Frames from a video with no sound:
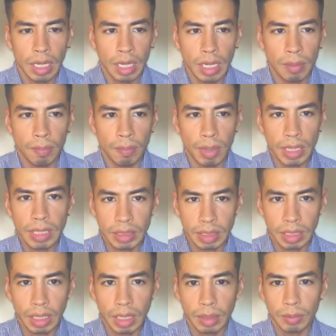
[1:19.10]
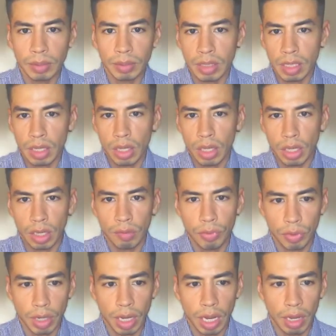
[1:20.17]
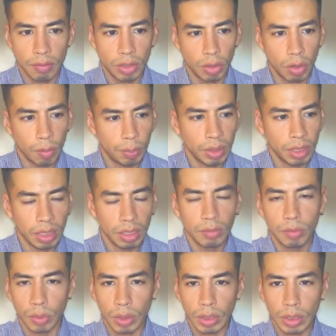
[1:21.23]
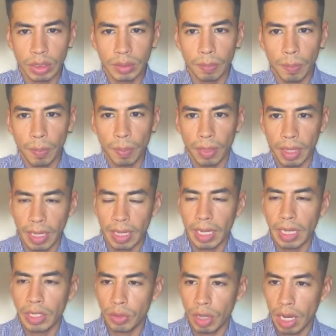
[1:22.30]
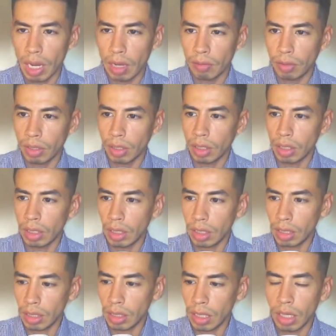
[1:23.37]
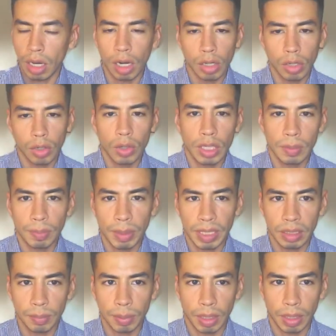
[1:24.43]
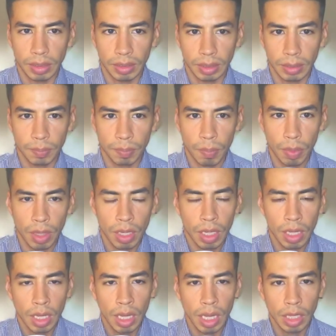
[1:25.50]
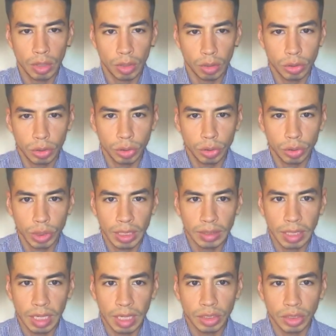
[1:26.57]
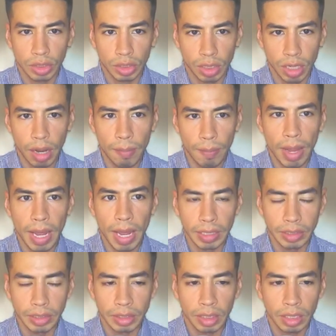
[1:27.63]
many times if you have an open invoice and you have an ongoing bank deposit and those two transactions are not matched,